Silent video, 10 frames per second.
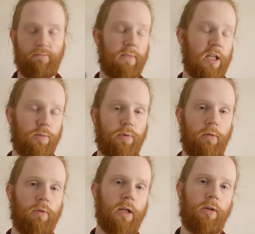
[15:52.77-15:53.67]
That's
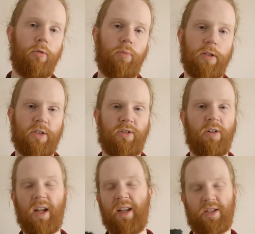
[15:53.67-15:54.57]
probably a good place to
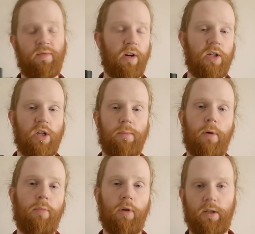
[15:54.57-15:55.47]
start, and it's a very cheap
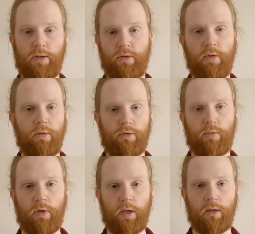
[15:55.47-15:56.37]
upgrade to do
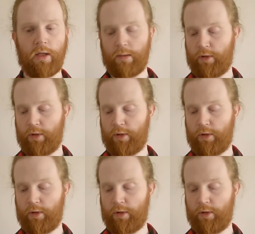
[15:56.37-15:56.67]
as well,